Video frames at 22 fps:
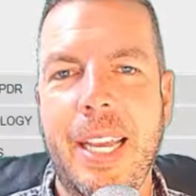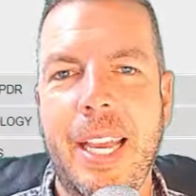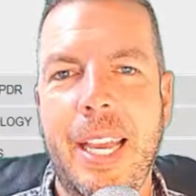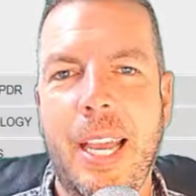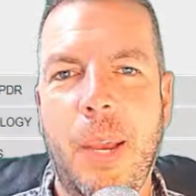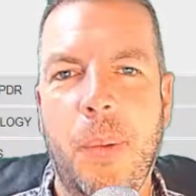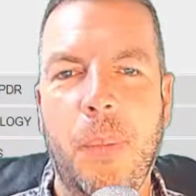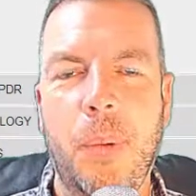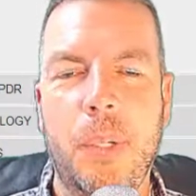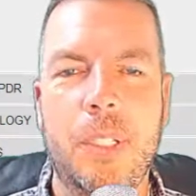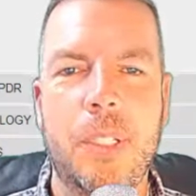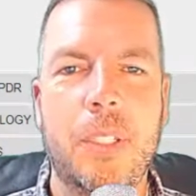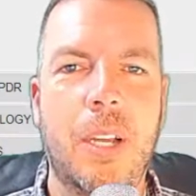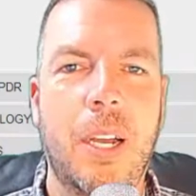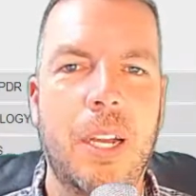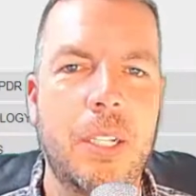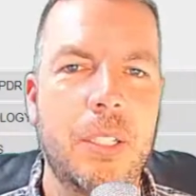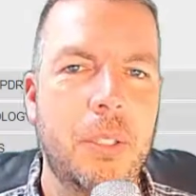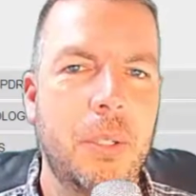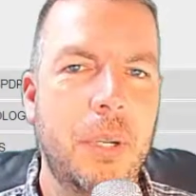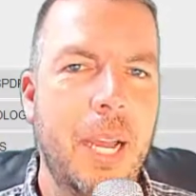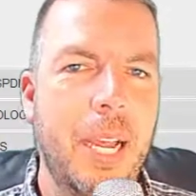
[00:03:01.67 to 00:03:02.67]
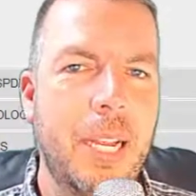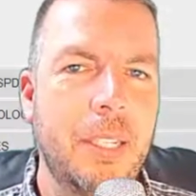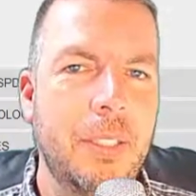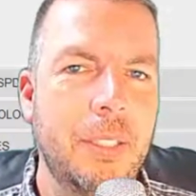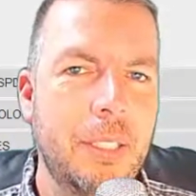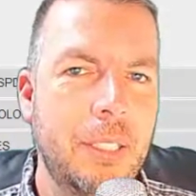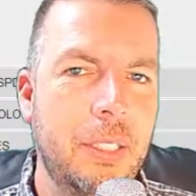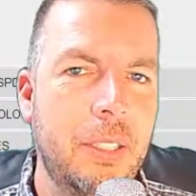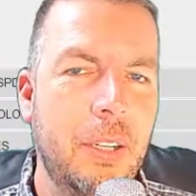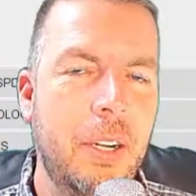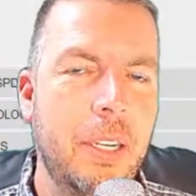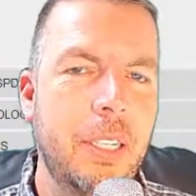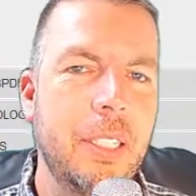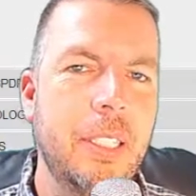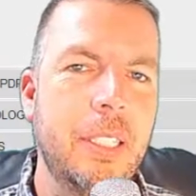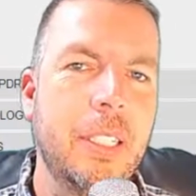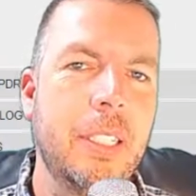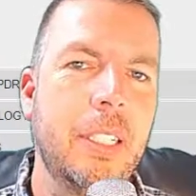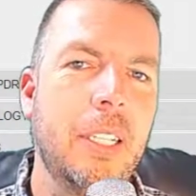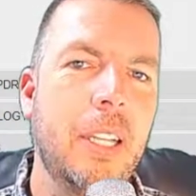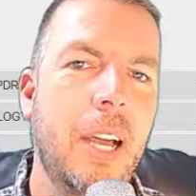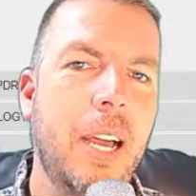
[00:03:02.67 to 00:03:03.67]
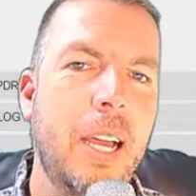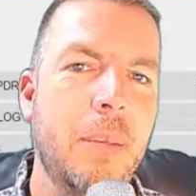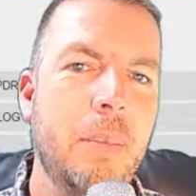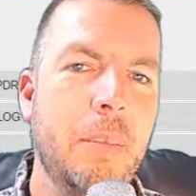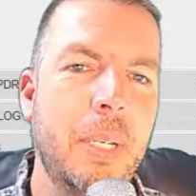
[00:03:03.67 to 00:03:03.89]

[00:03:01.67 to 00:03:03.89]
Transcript: and what stocks are actually starting to climb,